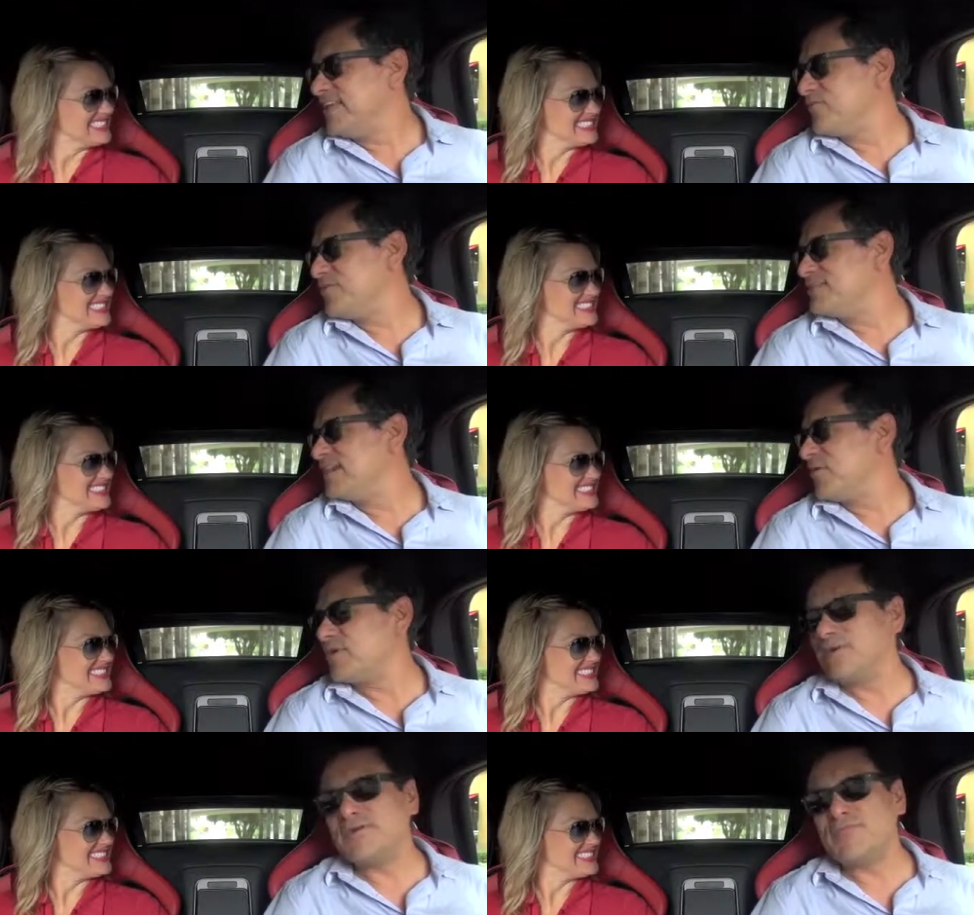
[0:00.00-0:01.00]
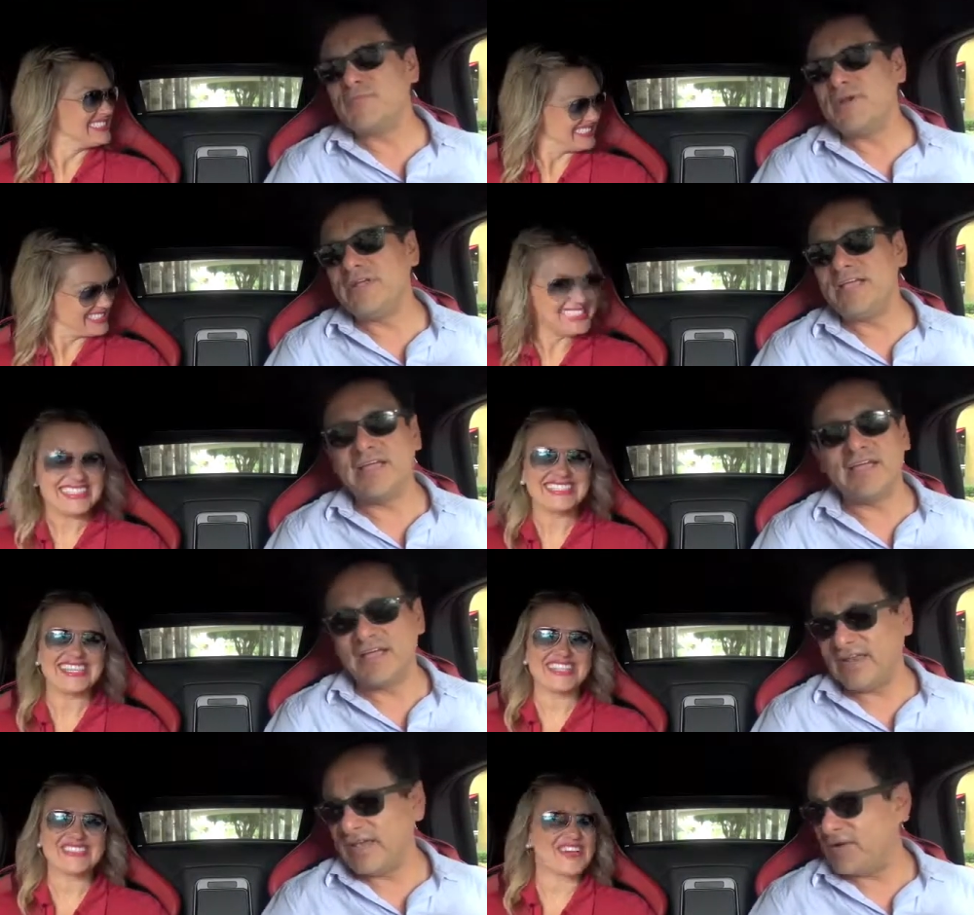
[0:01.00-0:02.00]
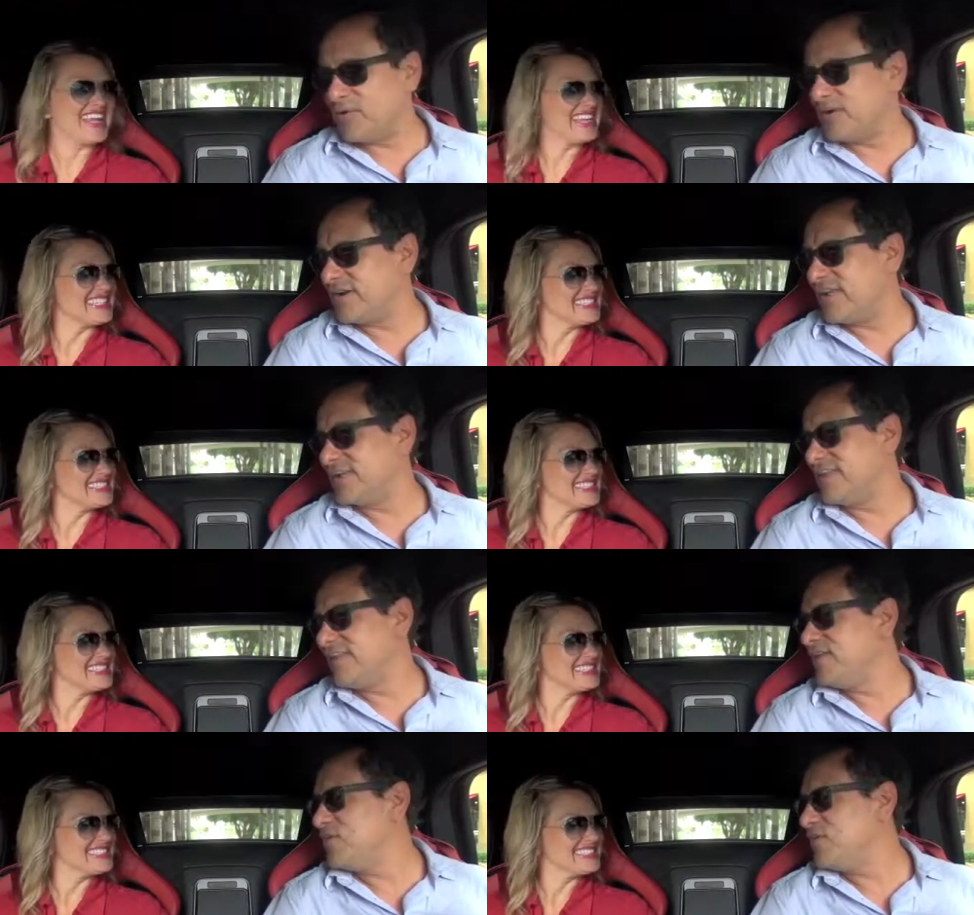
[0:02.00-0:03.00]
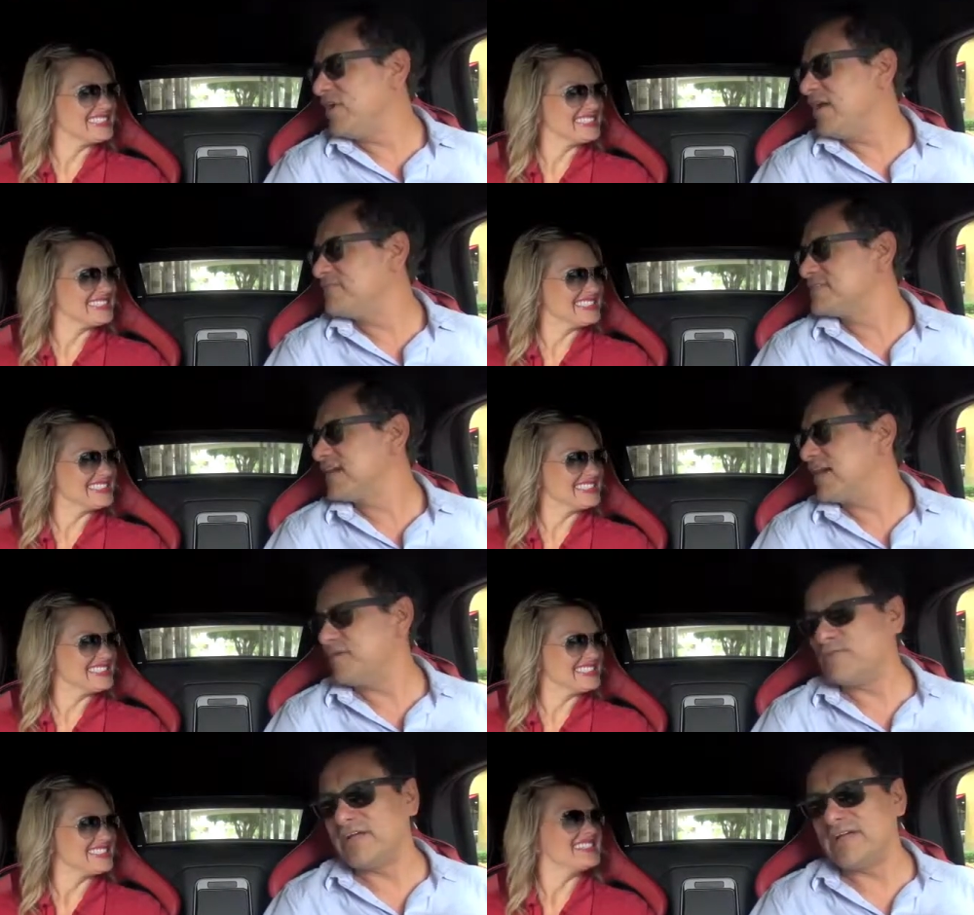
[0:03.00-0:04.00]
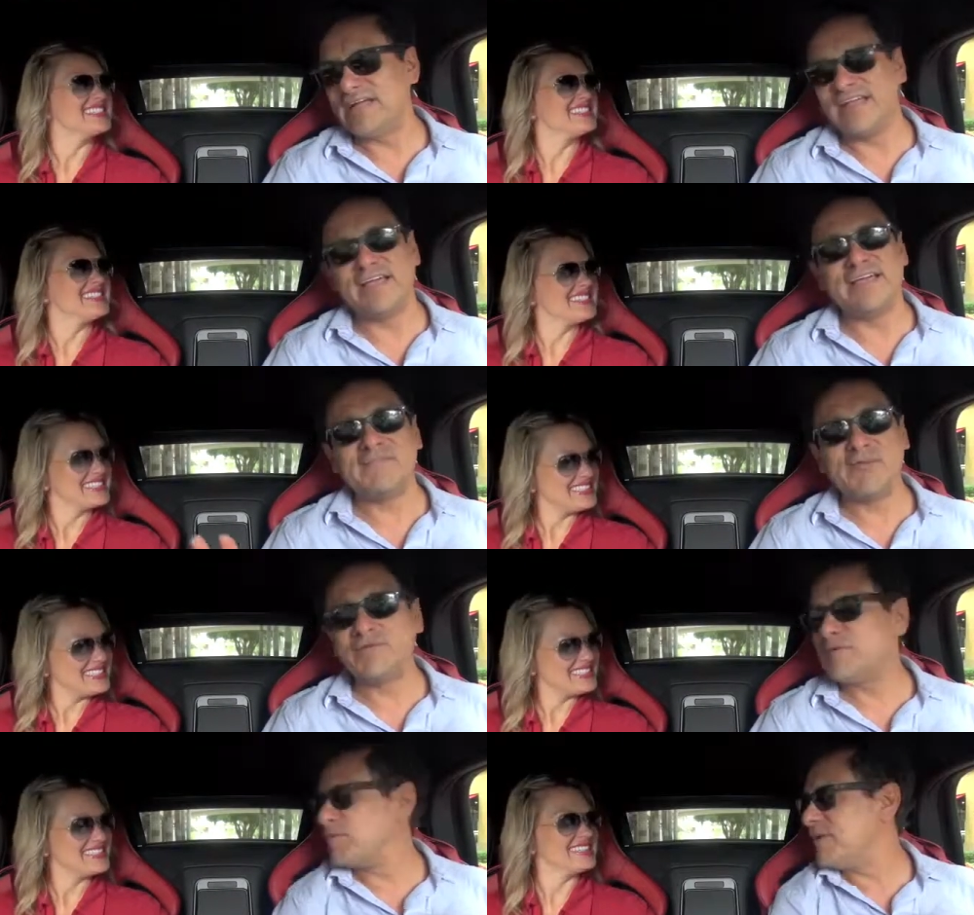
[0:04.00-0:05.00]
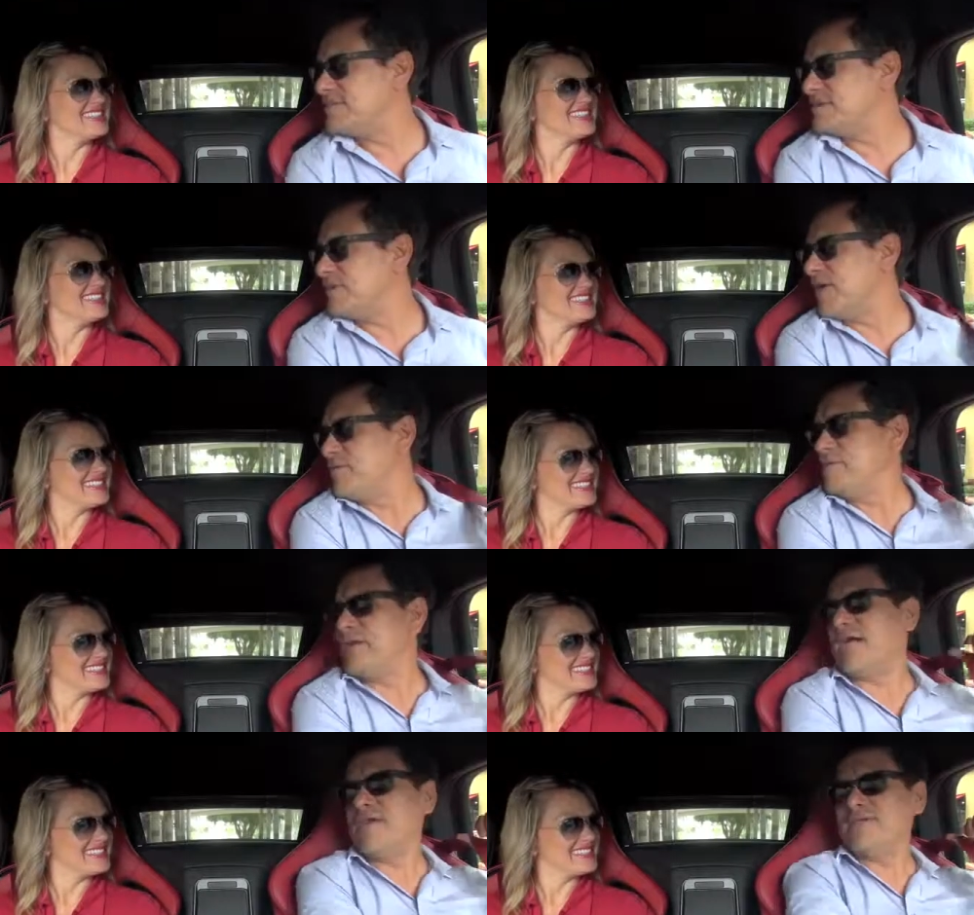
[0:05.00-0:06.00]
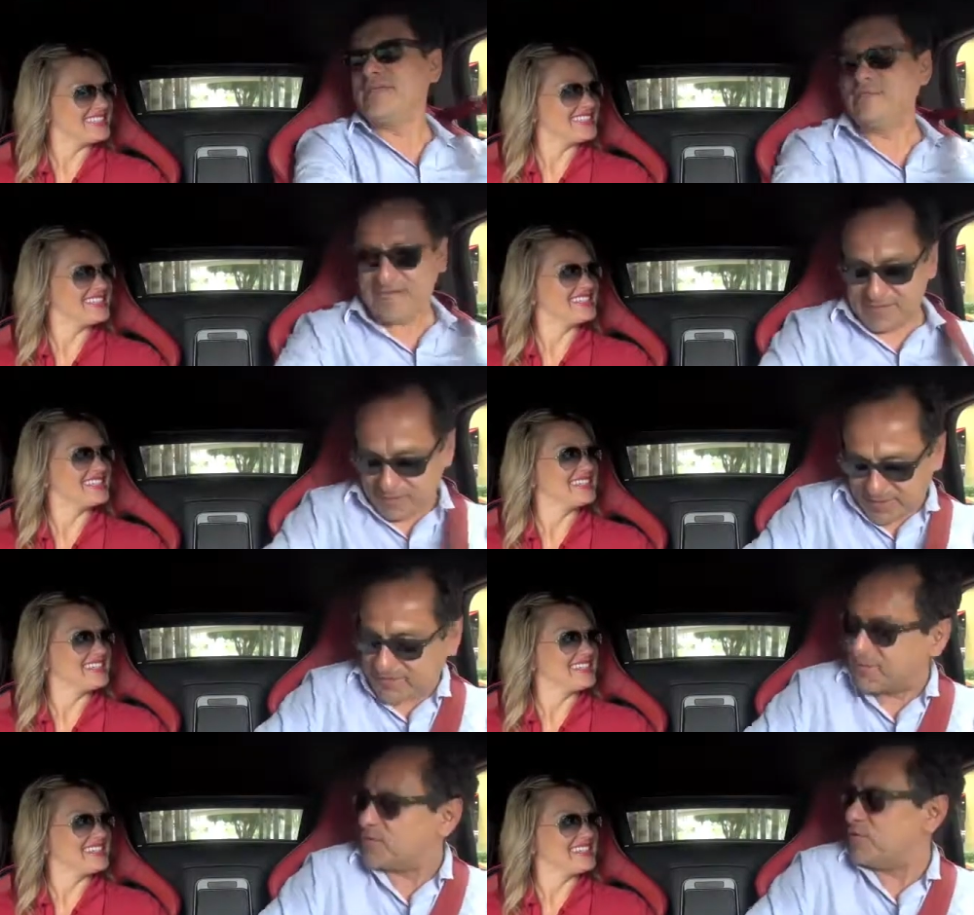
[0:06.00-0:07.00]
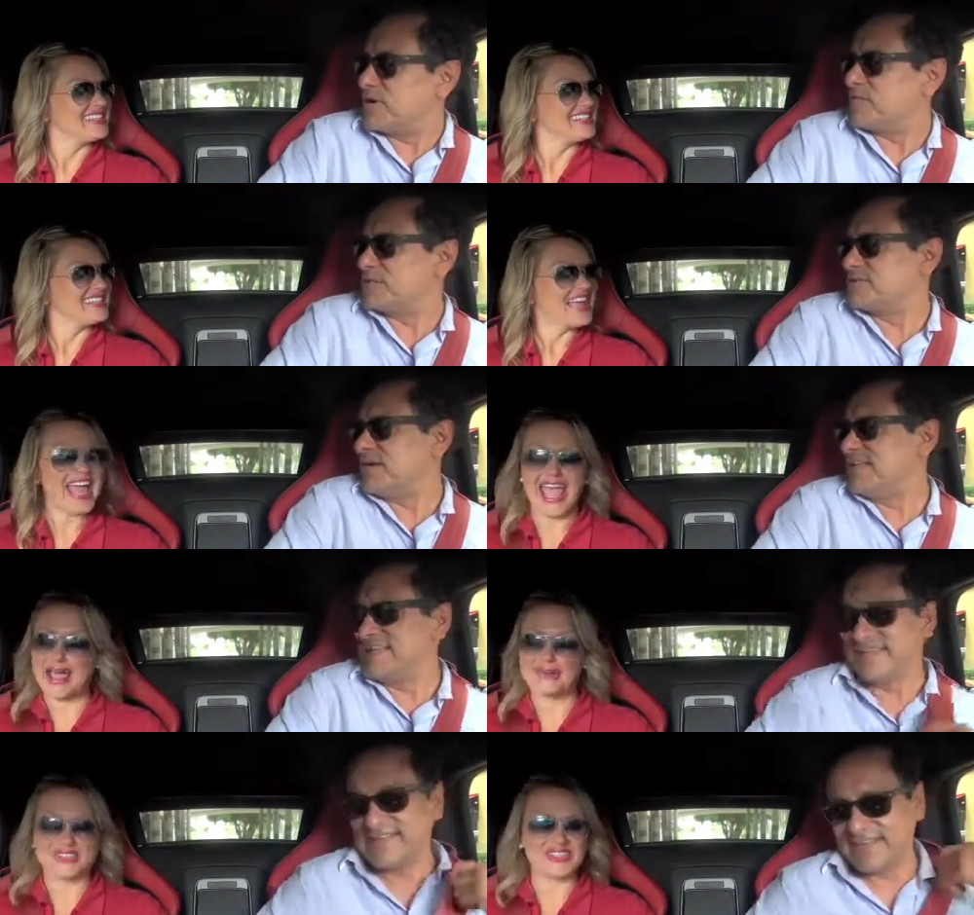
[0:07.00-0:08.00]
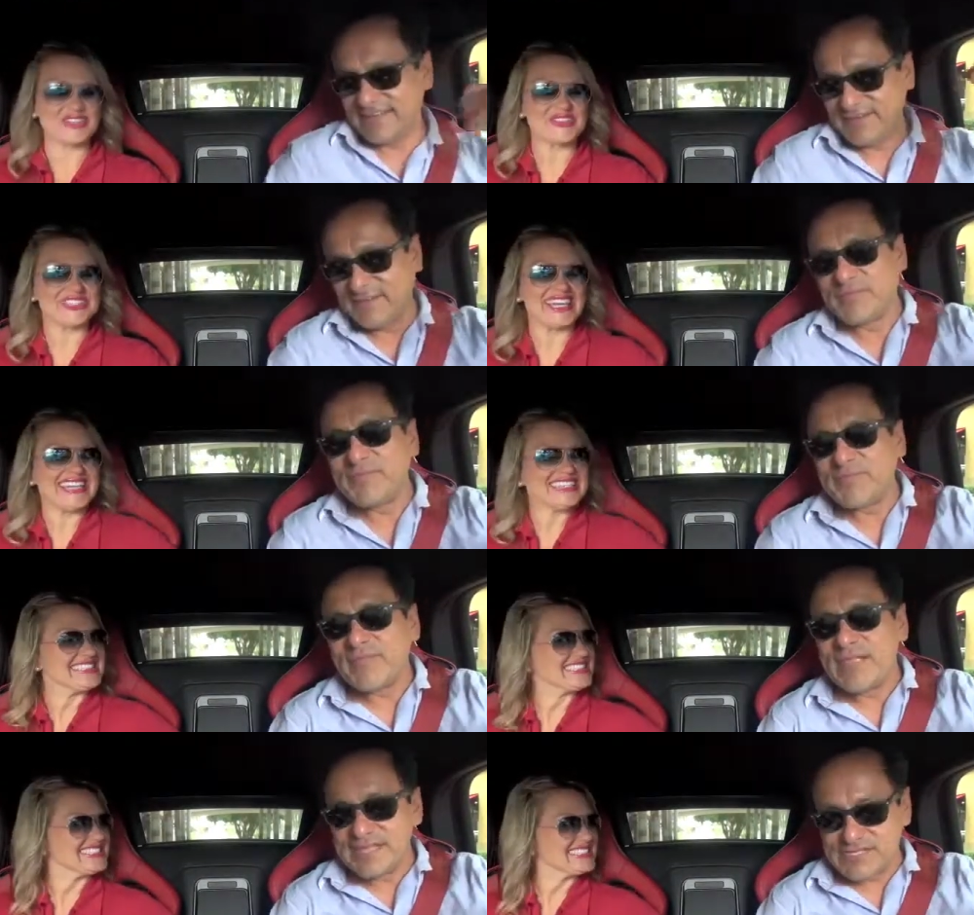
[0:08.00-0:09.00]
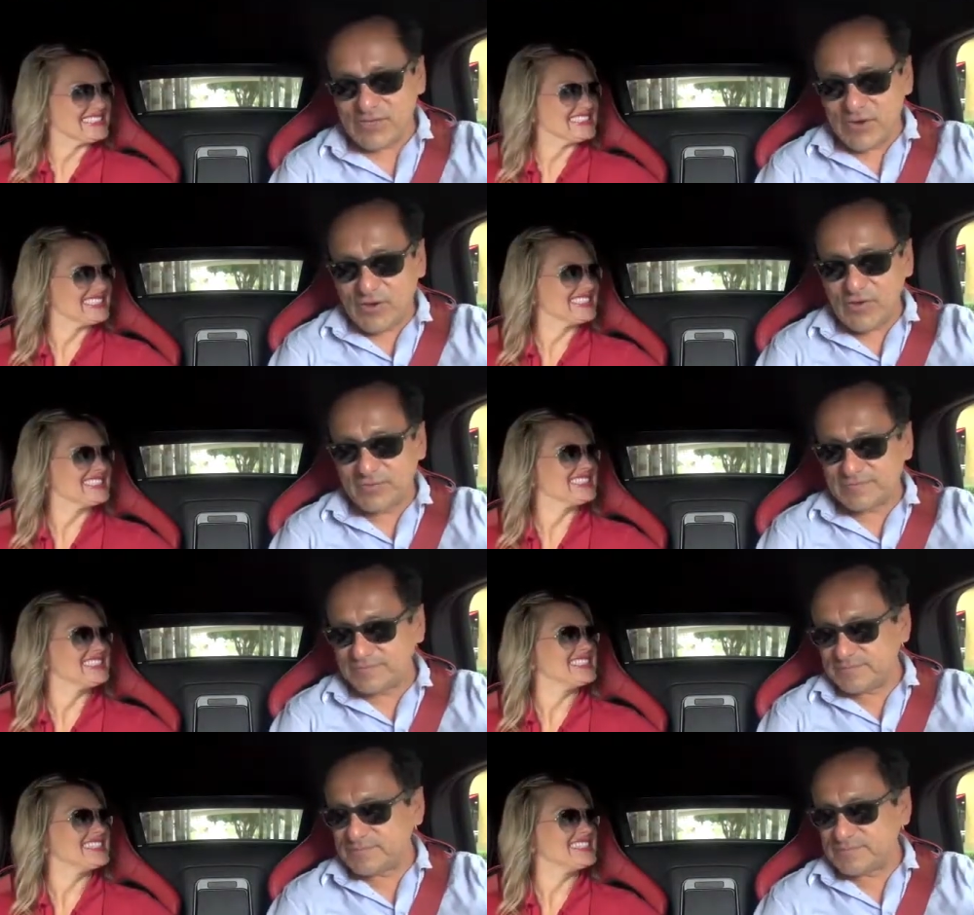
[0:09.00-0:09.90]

Speaker 1: Lee with Jaguar North America, and uh, right. we're like a new F-Type and a beautiful place in Miami. Miami being the place for convertibles, right? Absolutely. So